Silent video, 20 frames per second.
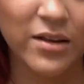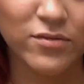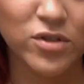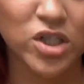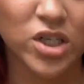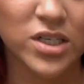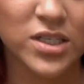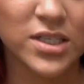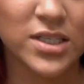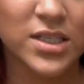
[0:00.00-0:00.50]
of
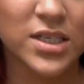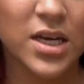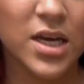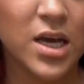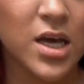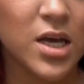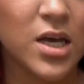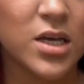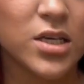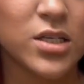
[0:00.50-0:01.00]
just
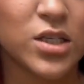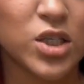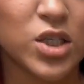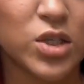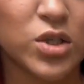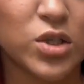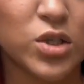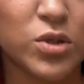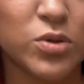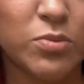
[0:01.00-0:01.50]

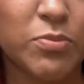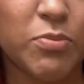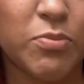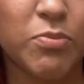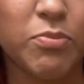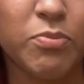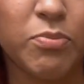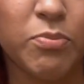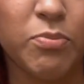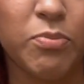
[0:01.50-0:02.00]

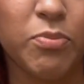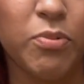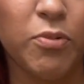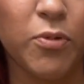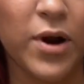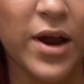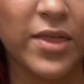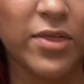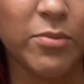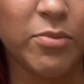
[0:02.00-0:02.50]

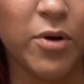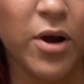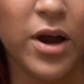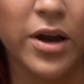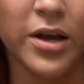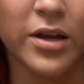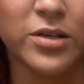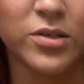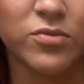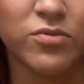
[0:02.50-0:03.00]
spray the
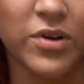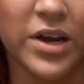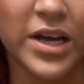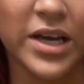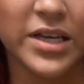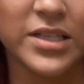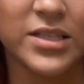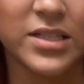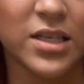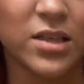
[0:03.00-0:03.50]
product right
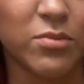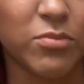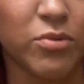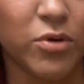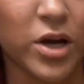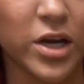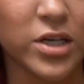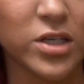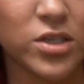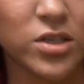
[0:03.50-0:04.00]
into the
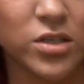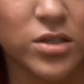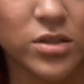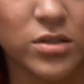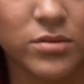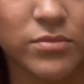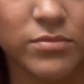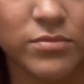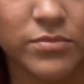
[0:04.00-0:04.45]
brush,